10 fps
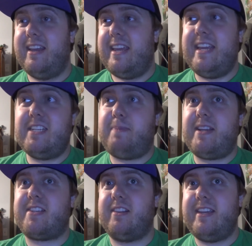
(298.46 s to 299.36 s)
he's
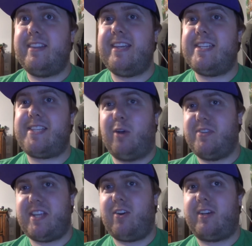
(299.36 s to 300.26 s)
basically the
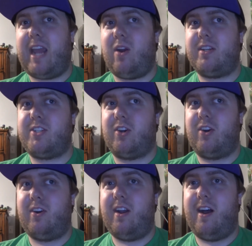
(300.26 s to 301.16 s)
self-centered character.